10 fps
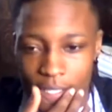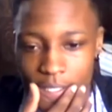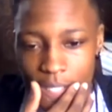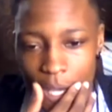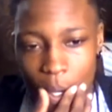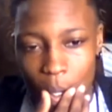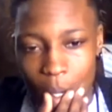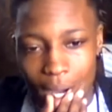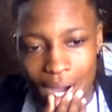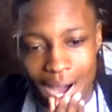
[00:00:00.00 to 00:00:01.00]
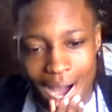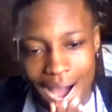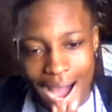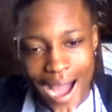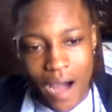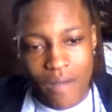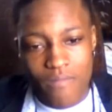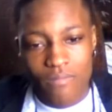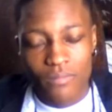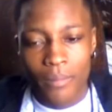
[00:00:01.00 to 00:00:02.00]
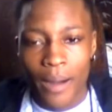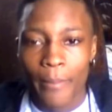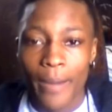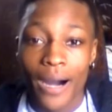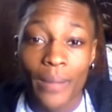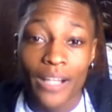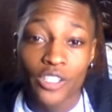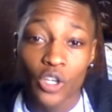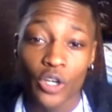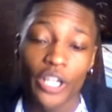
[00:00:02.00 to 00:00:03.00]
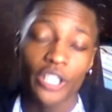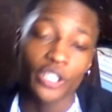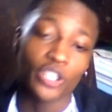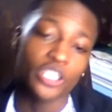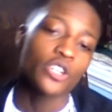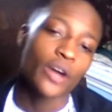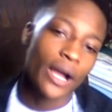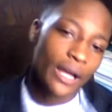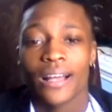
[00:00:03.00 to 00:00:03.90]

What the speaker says: So my mom, I told her, she cried.